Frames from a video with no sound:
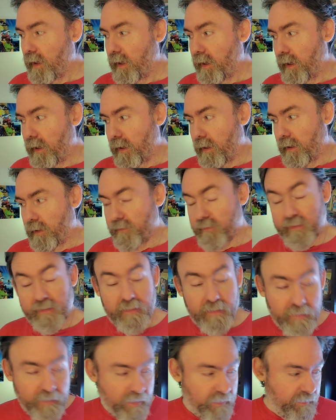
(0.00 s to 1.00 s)

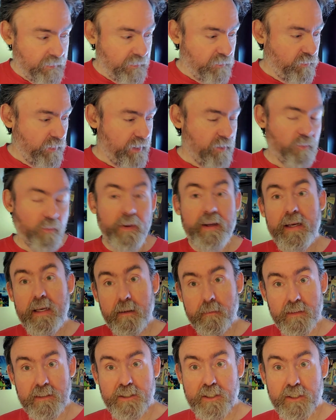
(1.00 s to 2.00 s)
lot of great
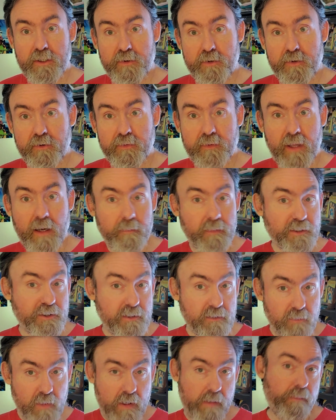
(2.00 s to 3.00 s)
reading material, not
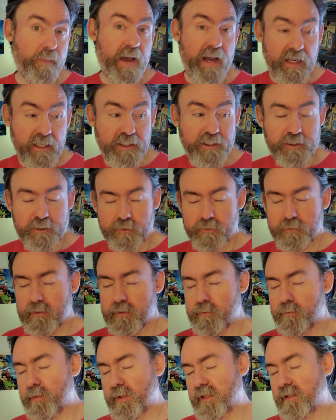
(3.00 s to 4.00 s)
much in the way of back
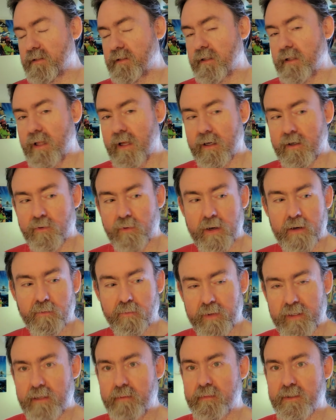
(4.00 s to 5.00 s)
issues, but a lot of great
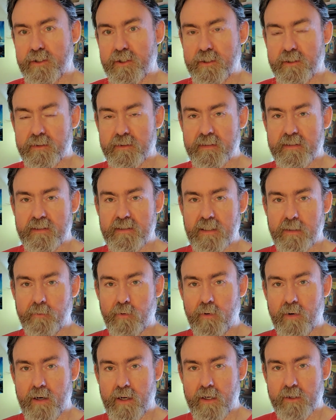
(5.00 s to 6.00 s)
reading material this time
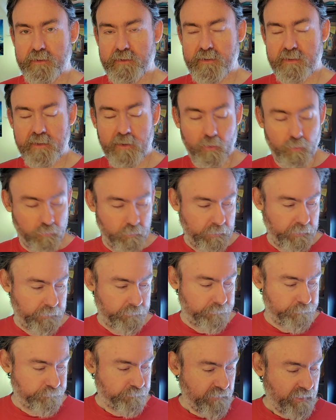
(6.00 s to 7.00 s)
around.
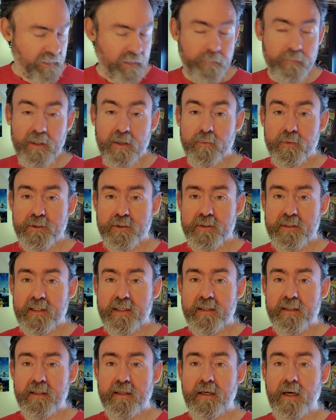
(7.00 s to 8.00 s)
So let me know what you
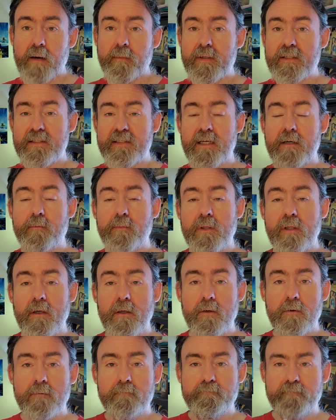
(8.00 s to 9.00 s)
think in the comments down
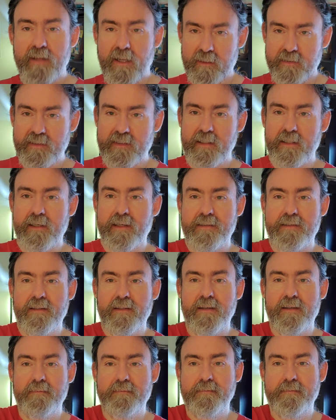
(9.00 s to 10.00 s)
below, and I'll see you next
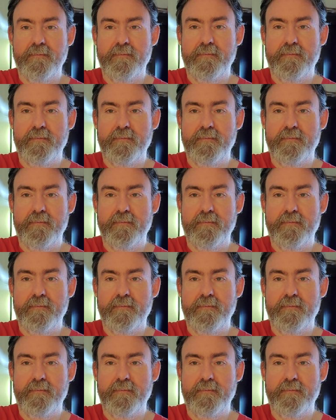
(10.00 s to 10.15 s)
time.